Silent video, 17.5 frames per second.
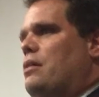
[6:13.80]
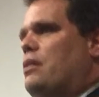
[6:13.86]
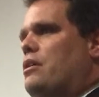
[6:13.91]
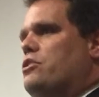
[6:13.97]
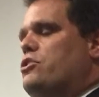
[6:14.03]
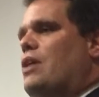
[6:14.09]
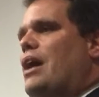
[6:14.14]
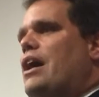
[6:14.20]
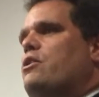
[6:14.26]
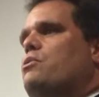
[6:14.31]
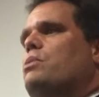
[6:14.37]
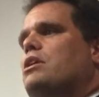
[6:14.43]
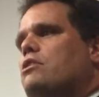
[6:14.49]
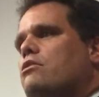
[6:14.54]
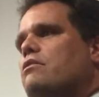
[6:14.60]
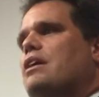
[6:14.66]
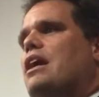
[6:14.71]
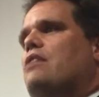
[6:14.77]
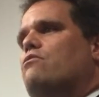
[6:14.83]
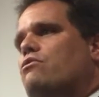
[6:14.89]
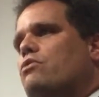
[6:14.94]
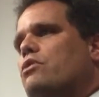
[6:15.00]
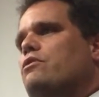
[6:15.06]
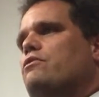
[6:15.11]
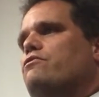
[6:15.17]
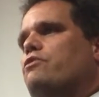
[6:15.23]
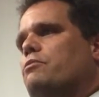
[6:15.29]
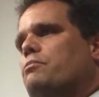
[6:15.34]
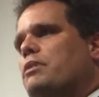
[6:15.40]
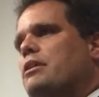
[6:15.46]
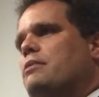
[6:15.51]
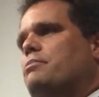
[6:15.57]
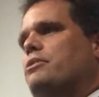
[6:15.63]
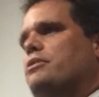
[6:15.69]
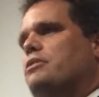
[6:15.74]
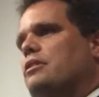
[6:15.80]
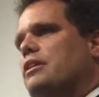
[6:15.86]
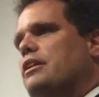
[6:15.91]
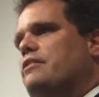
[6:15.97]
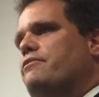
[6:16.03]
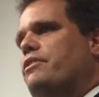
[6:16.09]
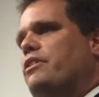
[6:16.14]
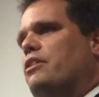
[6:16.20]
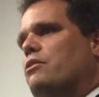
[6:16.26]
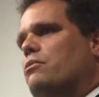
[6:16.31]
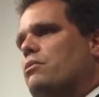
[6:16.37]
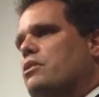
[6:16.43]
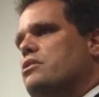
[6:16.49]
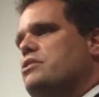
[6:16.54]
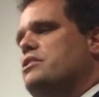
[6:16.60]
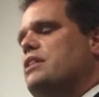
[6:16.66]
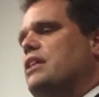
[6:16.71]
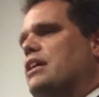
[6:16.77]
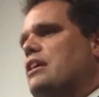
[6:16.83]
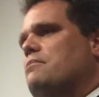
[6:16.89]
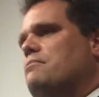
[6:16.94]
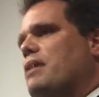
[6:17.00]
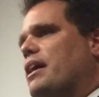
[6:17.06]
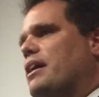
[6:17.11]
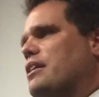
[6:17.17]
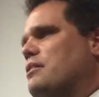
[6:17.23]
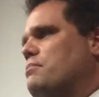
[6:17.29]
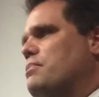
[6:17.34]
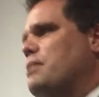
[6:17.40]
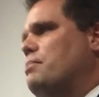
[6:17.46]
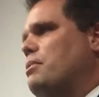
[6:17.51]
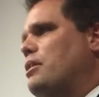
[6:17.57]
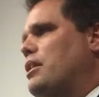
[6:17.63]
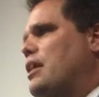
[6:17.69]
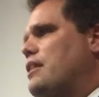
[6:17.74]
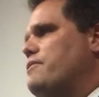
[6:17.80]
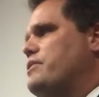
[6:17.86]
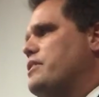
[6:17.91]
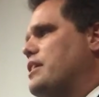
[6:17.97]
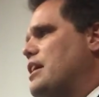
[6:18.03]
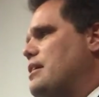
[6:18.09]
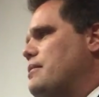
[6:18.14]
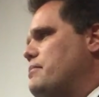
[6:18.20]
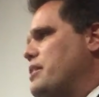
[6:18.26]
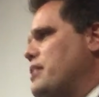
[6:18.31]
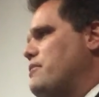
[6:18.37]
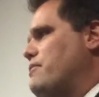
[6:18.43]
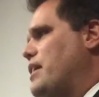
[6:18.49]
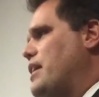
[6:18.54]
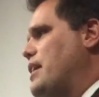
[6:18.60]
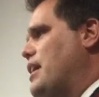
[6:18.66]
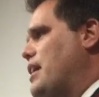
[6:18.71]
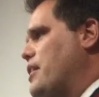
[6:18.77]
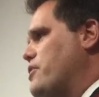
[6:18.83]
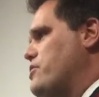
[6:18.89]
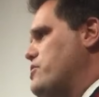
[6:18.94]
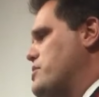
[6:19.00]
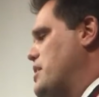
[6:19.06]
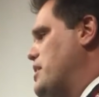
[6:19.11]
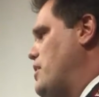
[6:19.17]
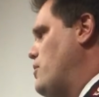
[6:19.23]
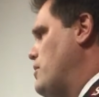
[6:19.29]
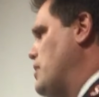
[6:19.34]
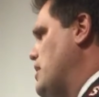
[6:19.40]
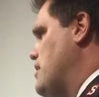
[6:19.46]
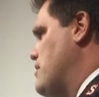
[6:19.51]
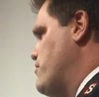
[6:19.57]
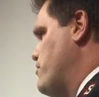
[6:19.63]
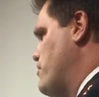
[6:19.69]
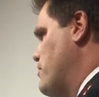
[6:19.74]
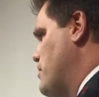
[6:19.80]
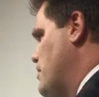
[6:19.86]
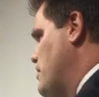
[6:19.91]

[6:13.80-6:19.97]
And so how do we create room for people to live here? We're a sticky magnet. People love to come, they invite others, they don't leave.